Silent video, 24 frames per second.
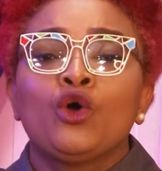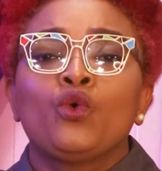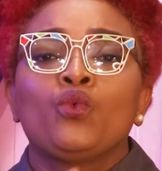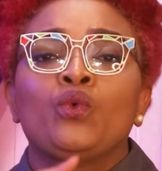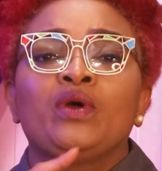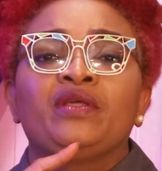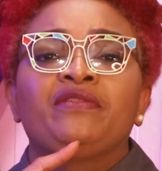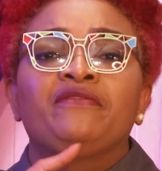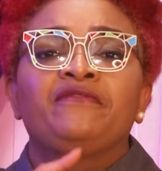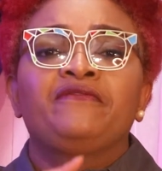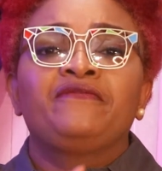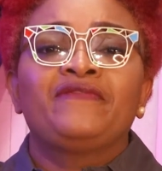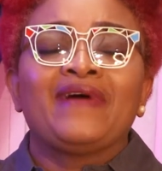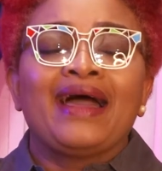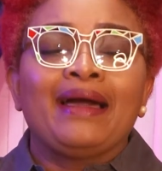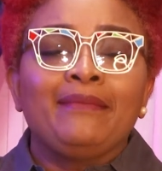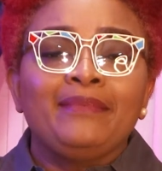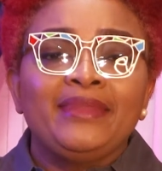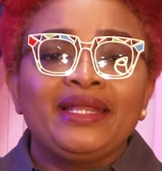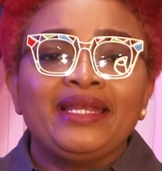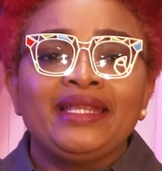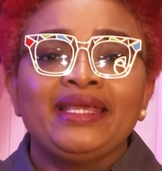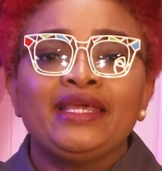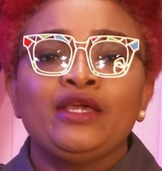with
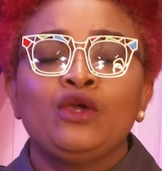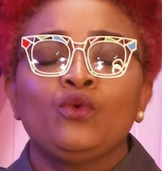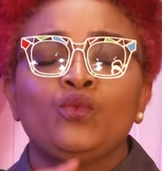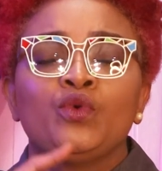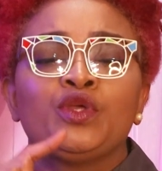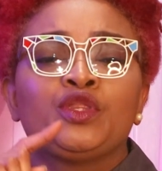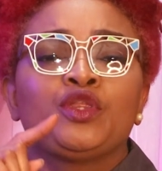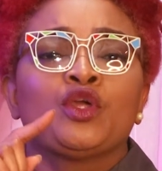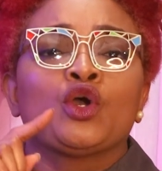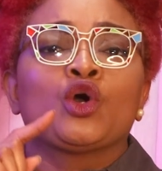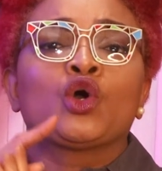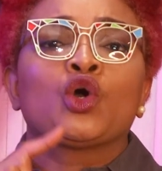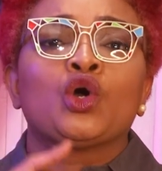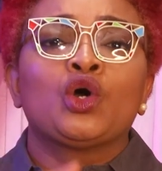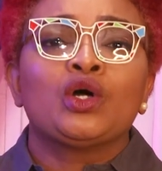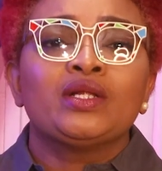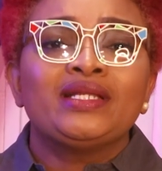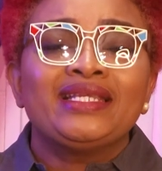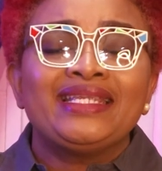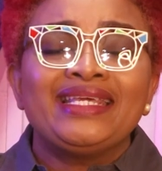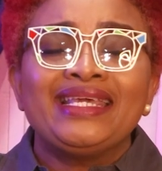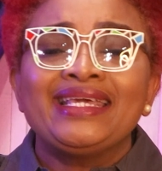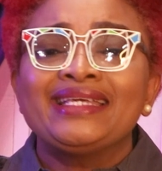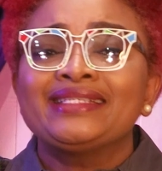family, with your
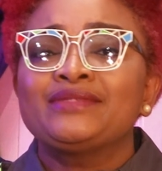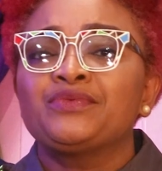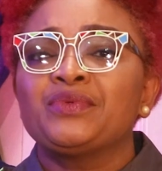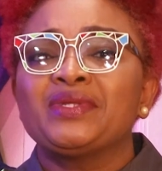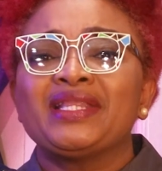colleagues,